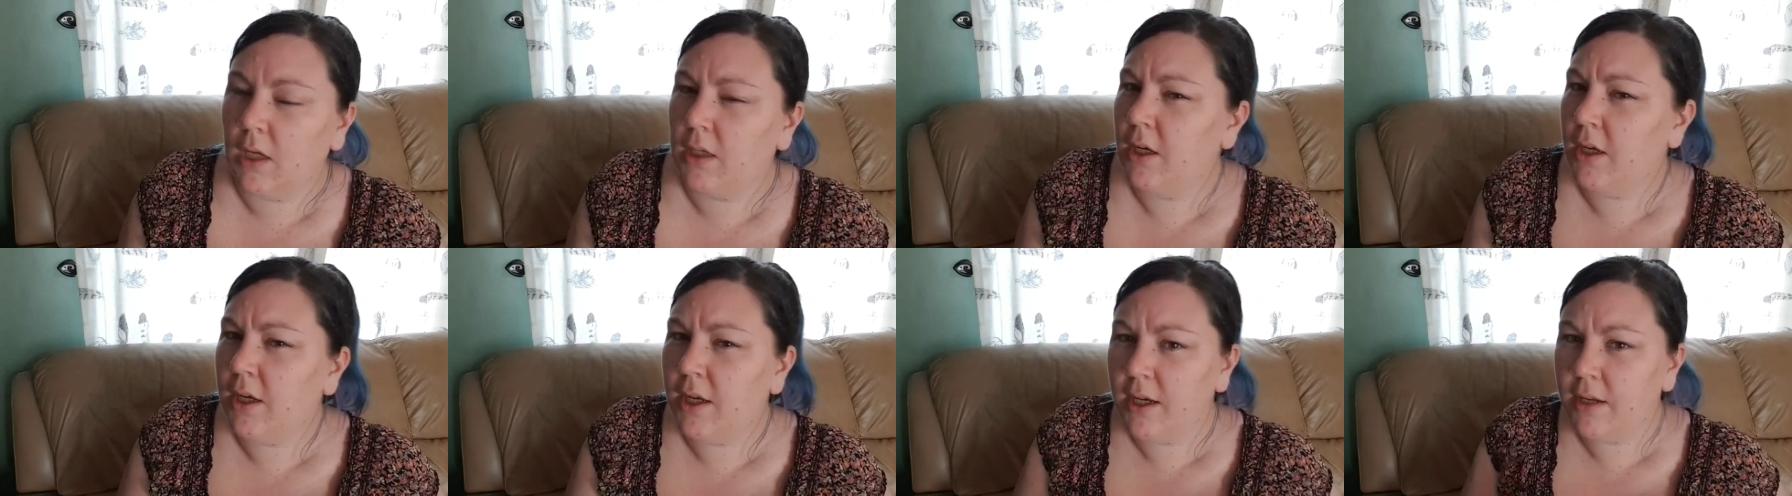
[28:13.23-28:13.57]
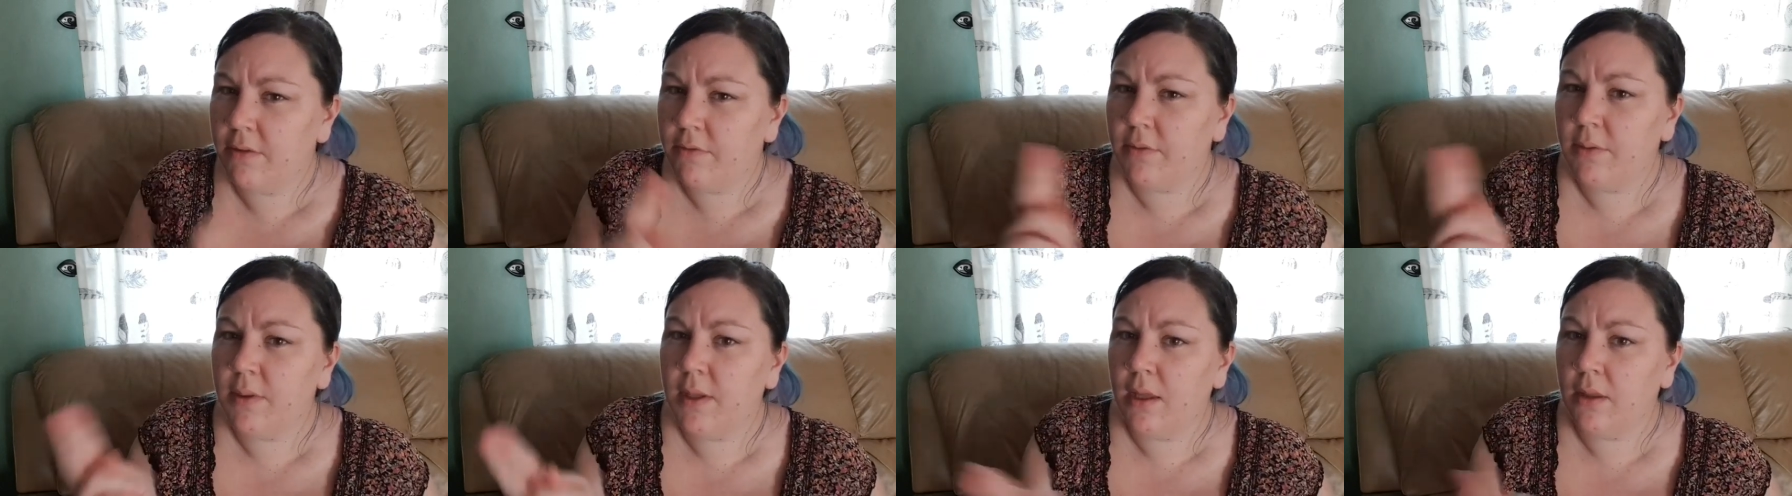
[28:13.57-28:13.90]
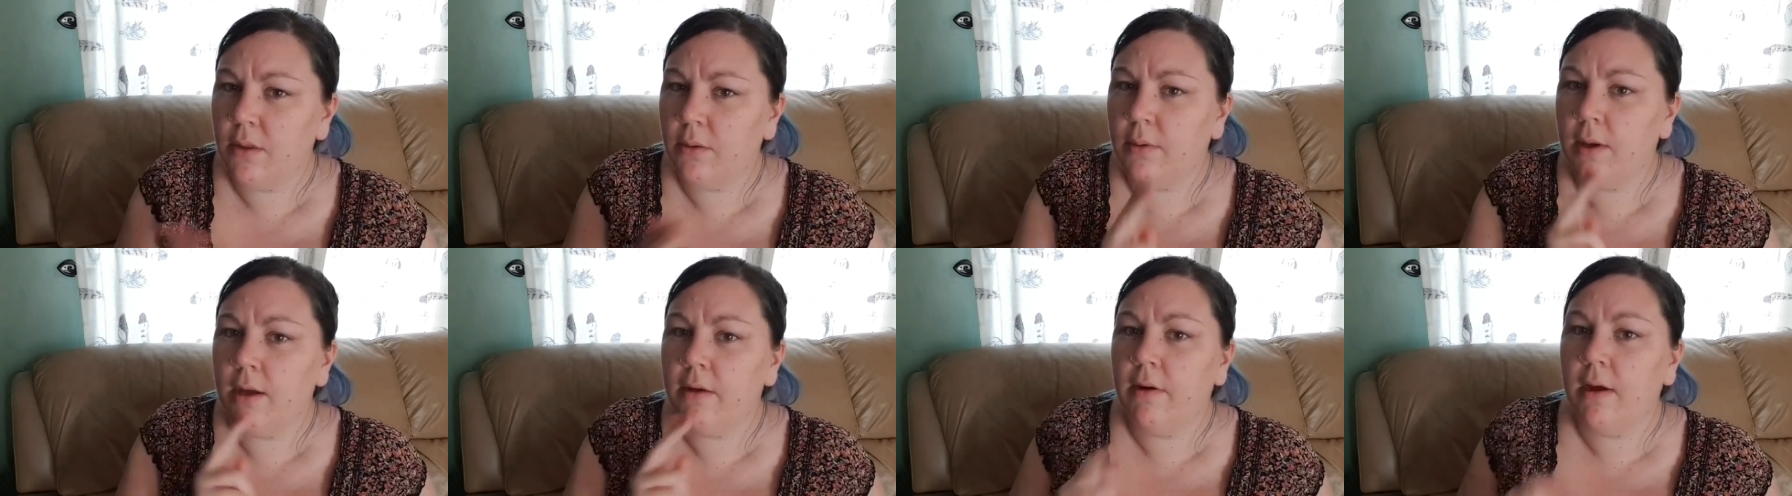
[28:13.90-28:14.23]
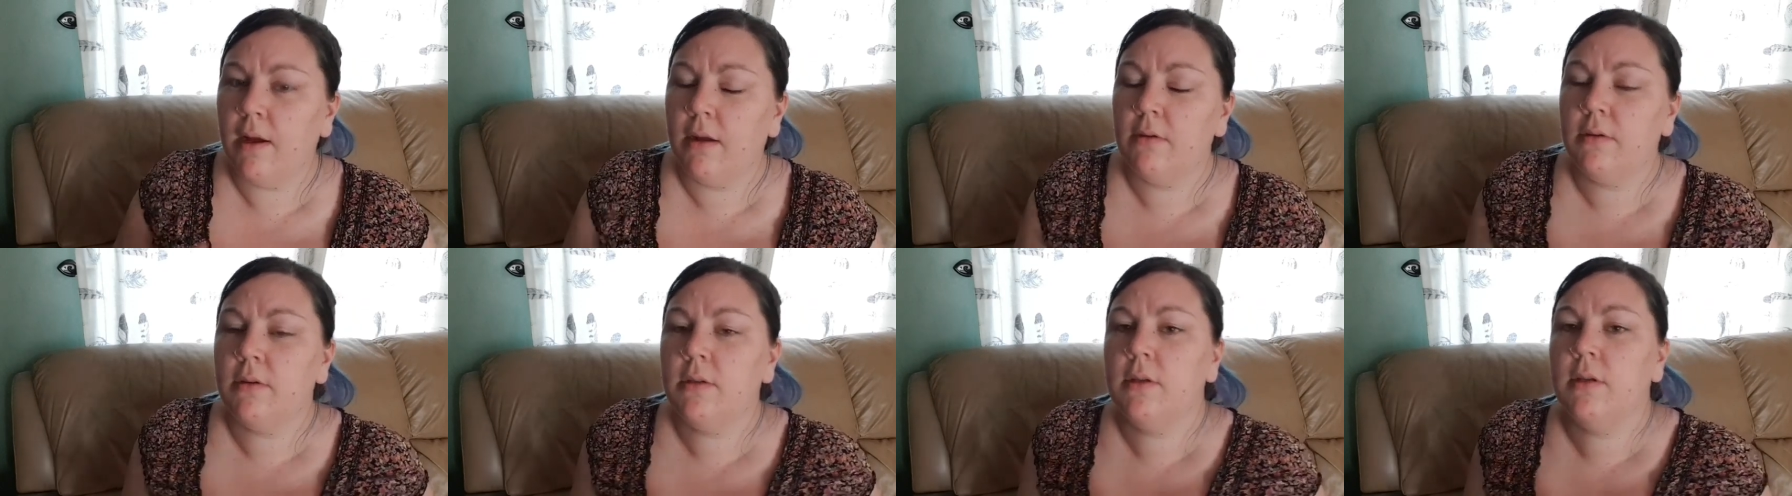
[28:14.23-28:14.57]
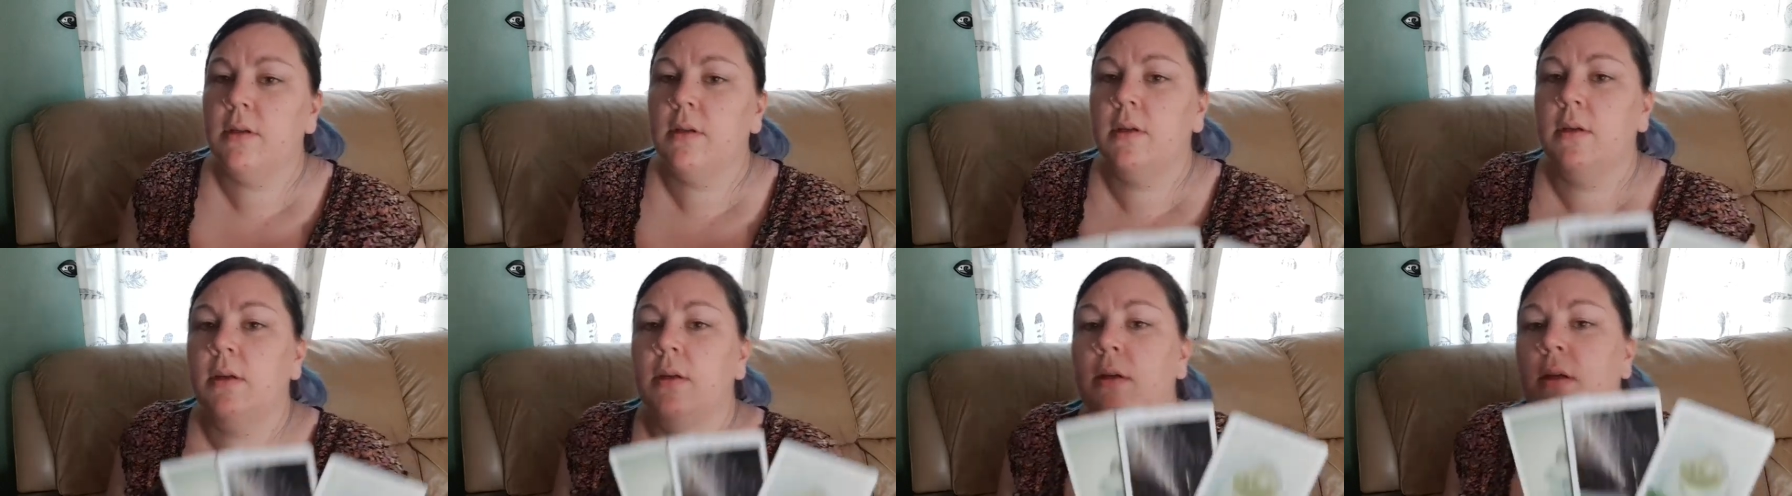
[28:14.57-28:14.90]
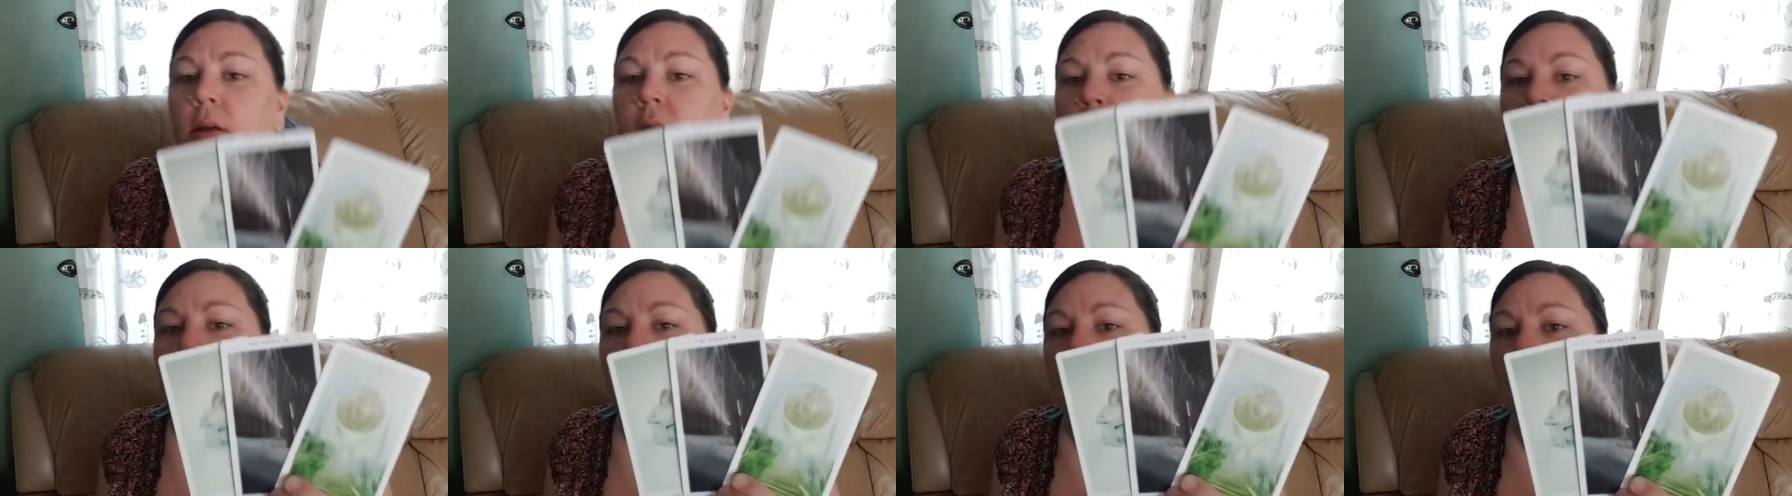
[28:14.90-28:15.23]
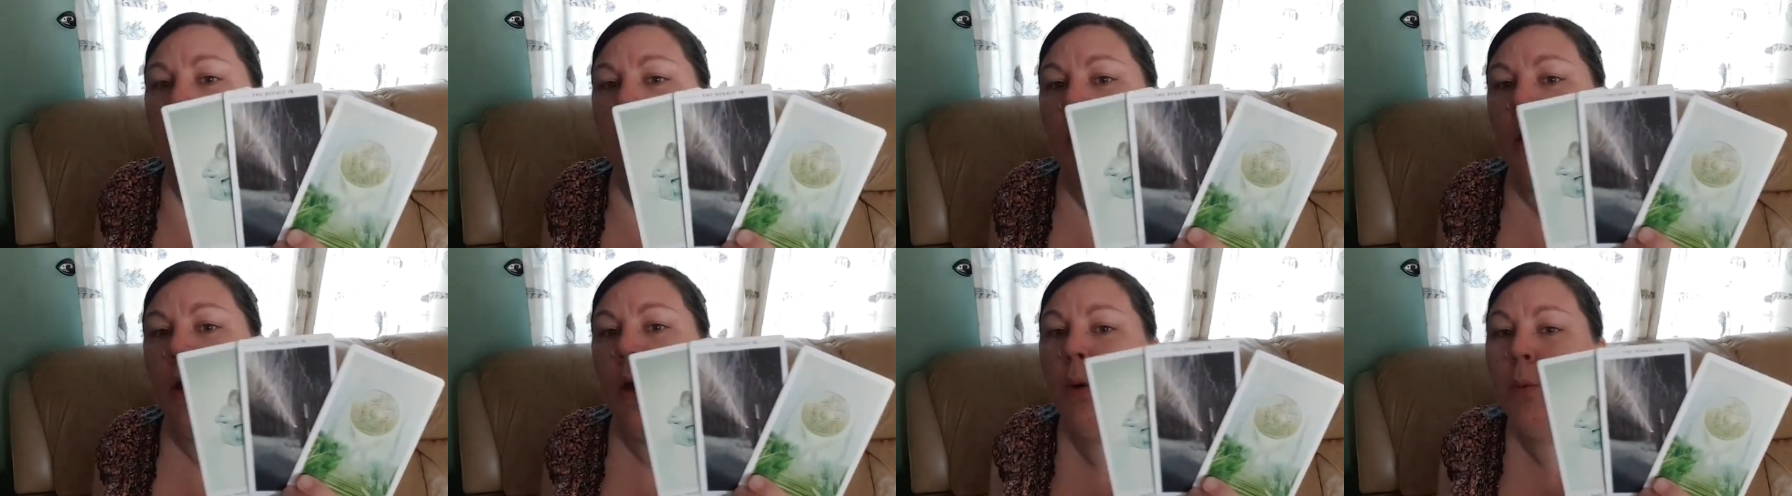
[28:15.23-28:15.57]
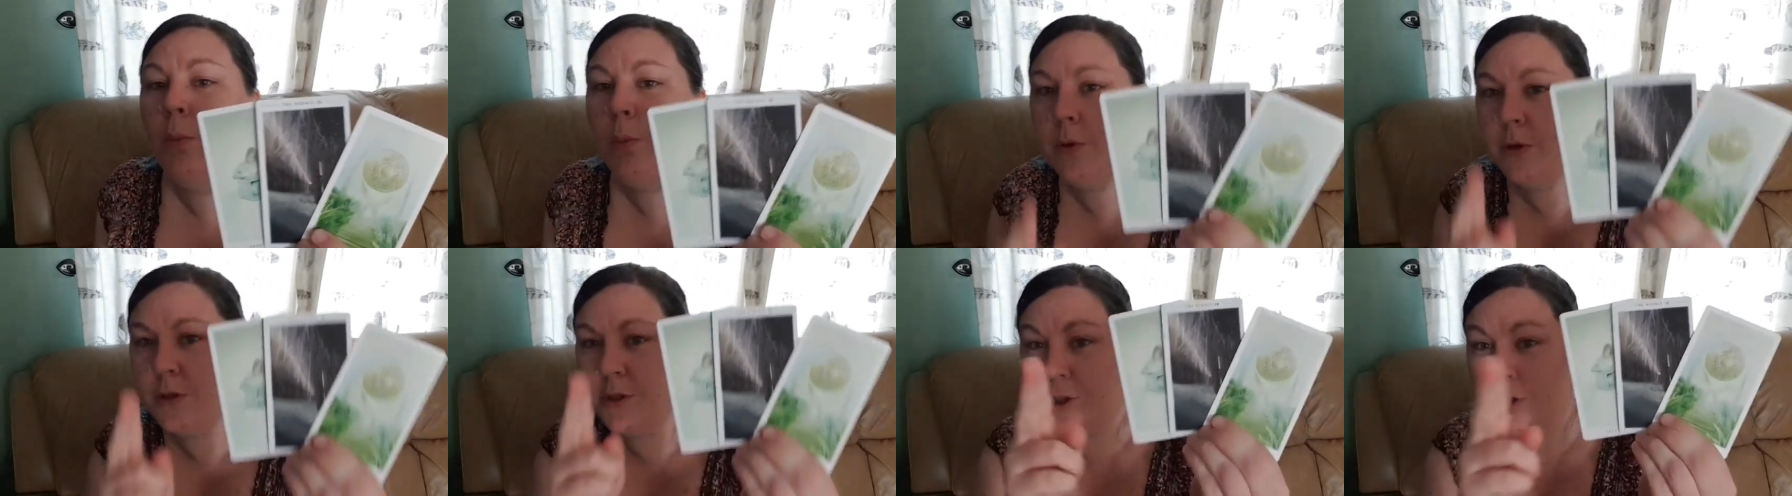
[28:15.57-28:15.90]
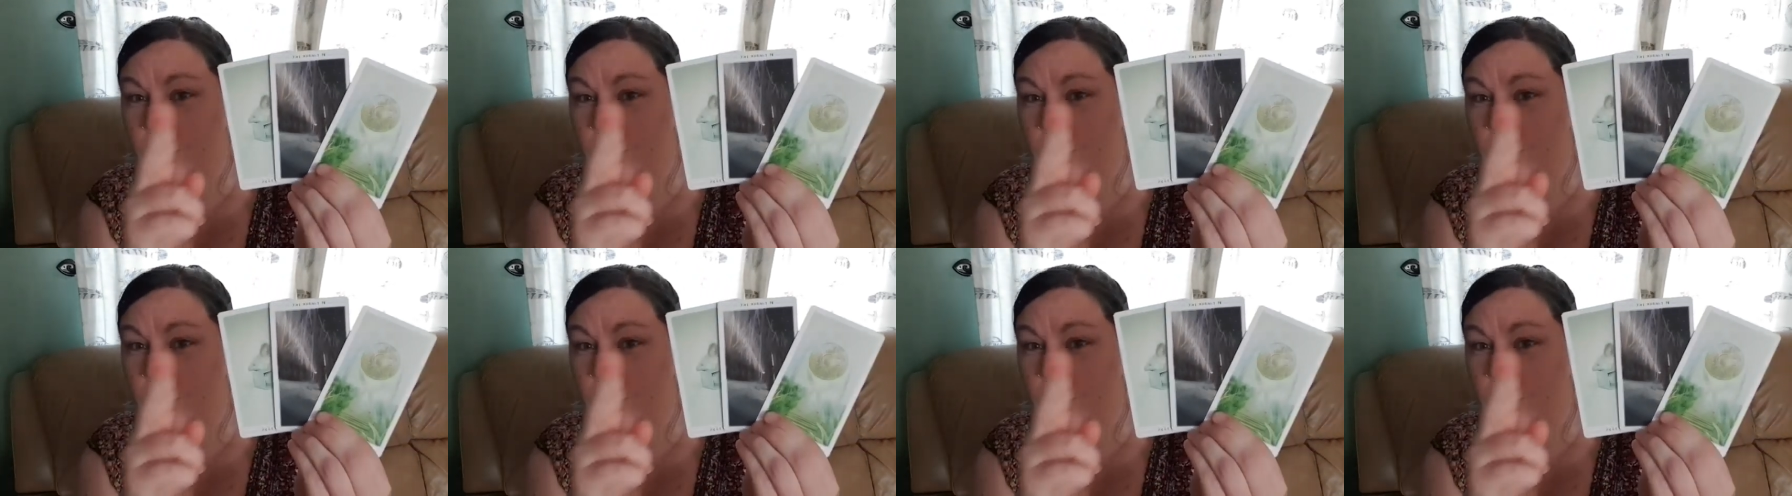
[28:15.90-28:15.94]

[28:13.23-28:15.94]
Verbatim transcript: Look at it from the other way around. Would